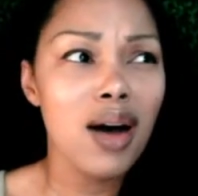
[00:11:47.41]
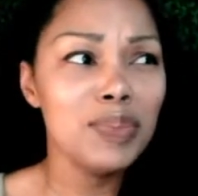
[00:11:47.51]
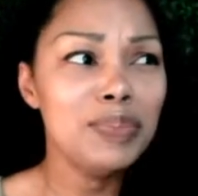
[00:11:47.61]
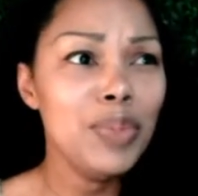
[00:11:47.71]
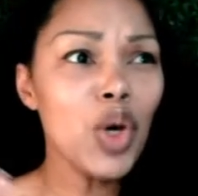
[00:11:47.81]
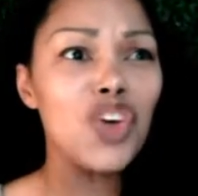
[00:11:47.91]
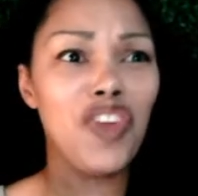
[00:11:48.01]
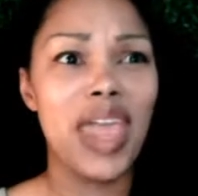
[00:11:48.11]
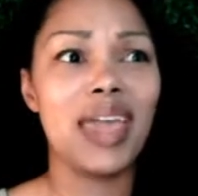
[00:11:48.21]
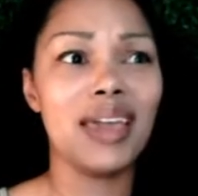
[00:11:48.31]

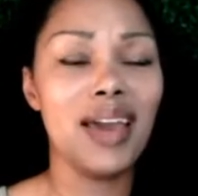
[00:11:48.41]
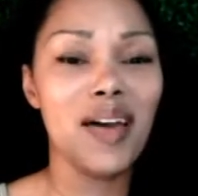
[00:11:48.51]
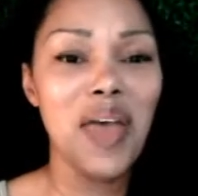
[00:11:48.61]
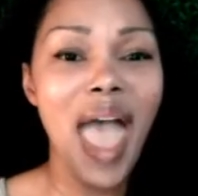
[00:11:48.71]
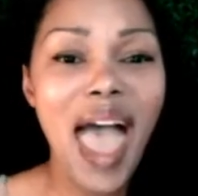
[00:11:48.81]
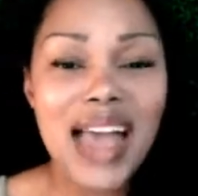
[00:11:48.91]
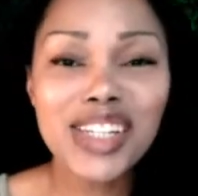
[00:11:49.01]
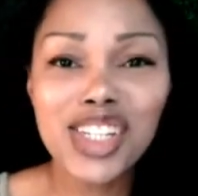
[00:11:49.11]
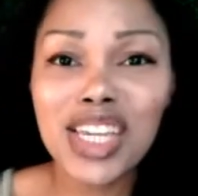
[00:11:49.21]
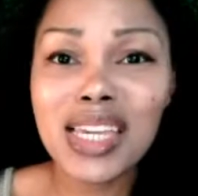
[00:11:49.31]
moving
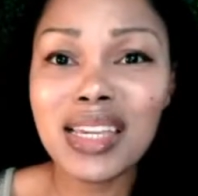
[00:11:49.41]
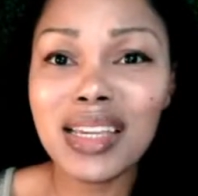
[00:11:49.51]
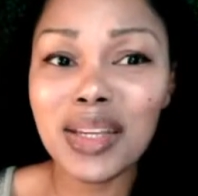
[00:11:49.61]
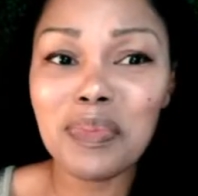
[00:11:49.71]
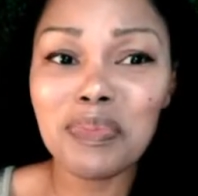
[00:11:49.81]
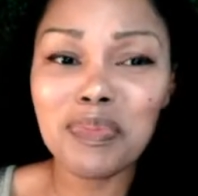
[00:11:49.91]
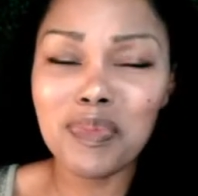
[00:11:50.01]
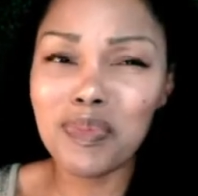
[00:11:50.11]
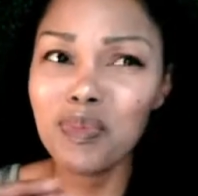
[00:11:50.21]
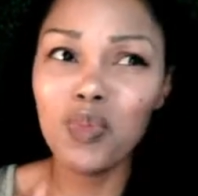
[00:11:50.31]
as she
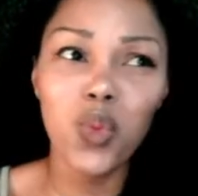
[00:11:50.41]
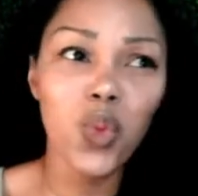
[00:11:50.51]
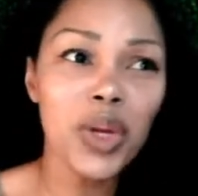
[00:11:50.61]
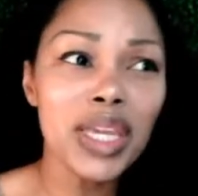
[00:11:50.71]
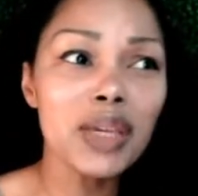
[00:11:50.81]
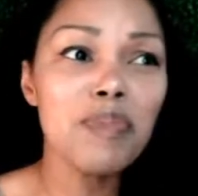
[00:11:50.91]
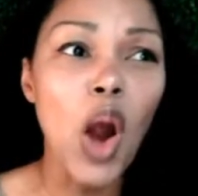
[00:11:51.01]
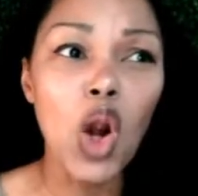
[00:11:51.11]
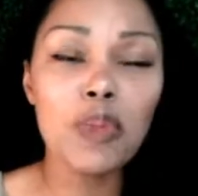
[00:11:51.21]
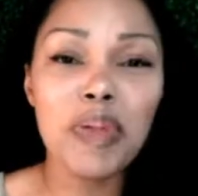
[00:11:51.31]

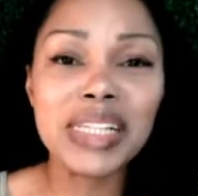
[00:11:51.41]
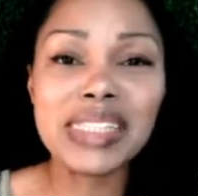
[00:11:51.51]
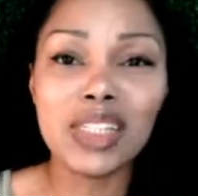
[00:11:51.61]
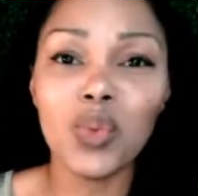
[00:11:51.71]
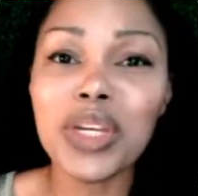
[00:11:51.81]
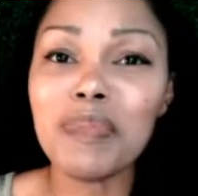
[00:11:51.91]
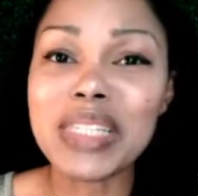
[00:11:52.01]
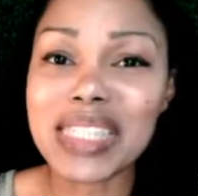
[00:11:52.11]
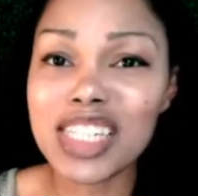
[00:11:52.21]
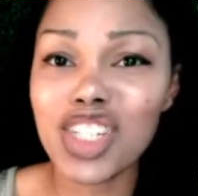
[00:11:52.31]
repurposed and
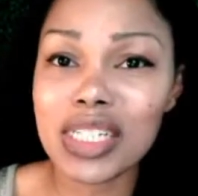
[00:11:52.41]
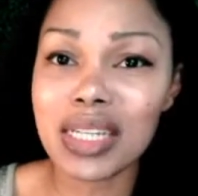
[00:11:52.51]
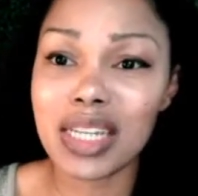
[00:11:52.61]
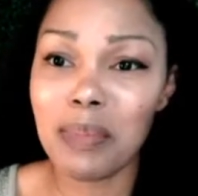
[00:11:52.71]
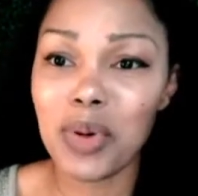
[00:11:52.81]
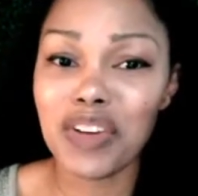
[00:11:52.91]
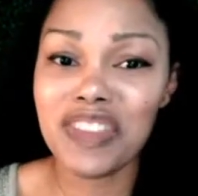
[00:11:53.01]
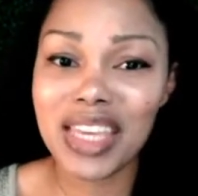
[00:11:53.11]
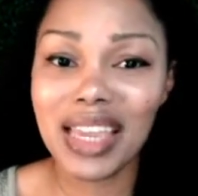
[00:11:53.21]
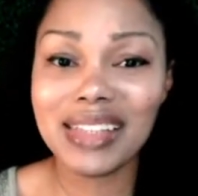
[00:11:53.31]
repositioned a number
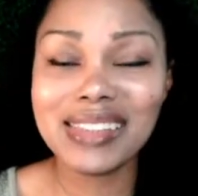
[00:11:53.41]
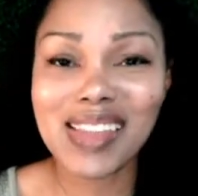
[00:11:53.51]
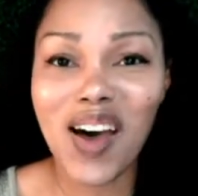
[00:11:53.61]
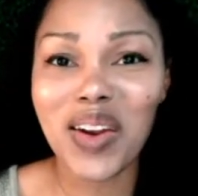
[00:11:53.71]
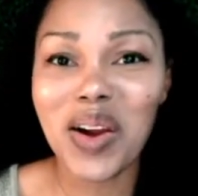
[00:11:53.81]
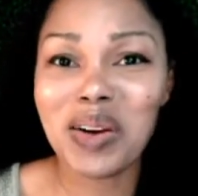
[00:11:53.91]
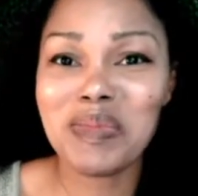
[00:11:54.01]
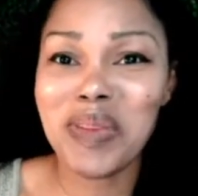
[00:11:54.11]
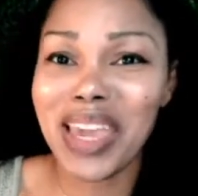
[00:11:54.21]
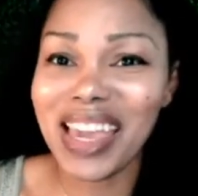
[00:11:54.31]
of things on
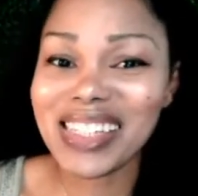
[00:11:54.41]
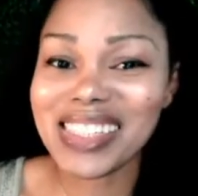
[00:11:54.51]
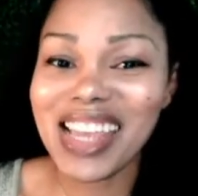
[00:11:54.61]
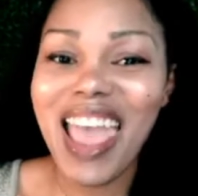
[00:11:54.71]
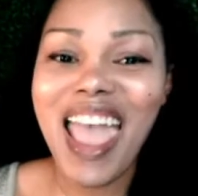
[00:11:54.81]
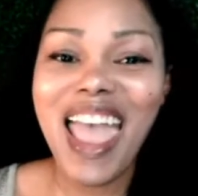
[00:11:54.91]
her pitch.